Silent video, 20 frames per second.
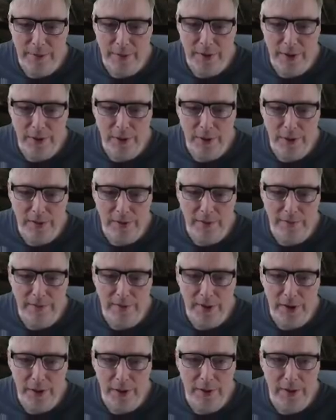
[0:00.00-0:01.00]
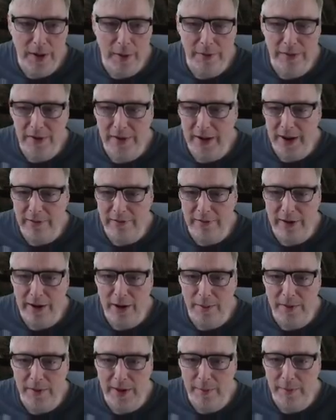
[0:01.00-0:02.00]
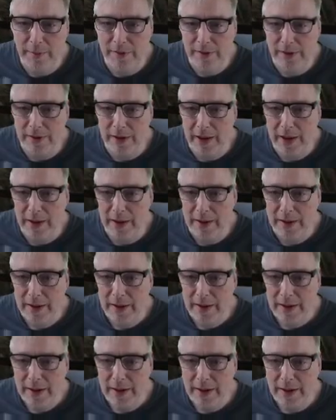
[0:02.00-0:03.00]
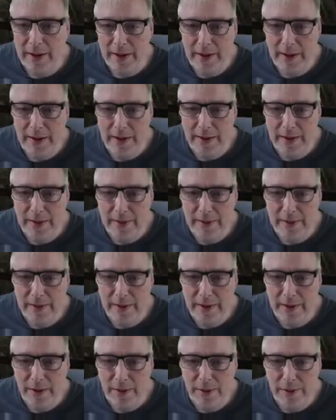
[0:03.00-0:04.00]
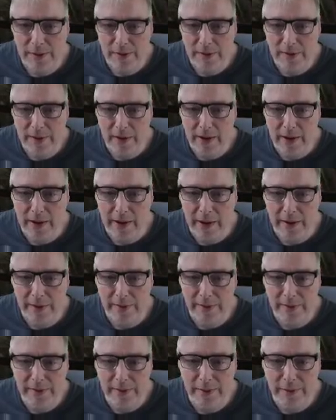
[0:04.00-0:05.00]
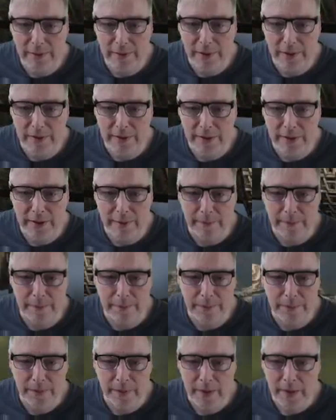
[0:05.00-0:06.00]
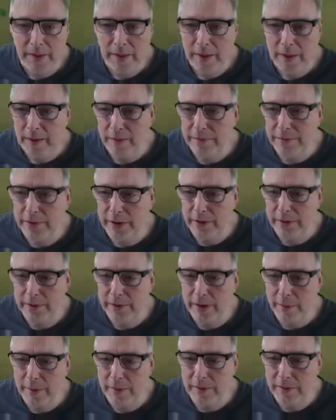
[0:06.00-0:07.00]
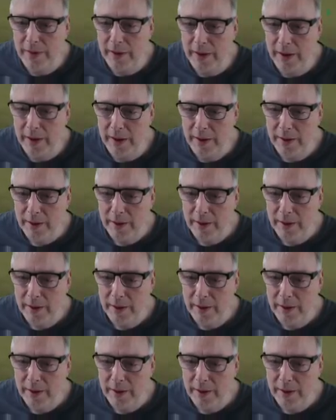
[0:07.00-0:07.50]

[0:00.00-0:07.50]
2272 damage. You can rack up the damage in here. There you go. Second class. We've got Confederate damage there.